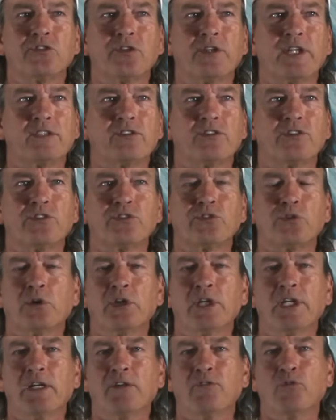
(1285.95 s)
So that's the
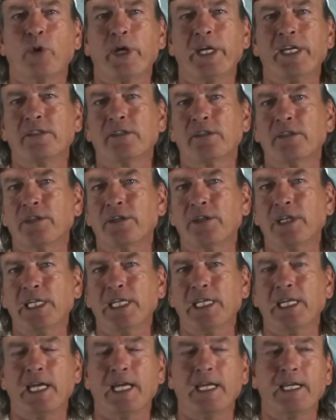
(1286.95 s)
story of Wade
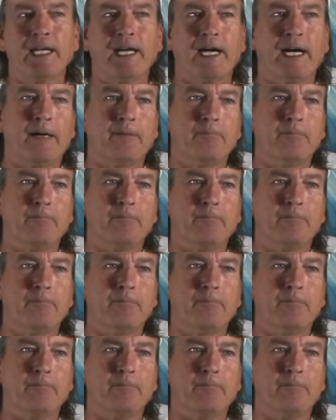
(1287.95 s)
Cleary and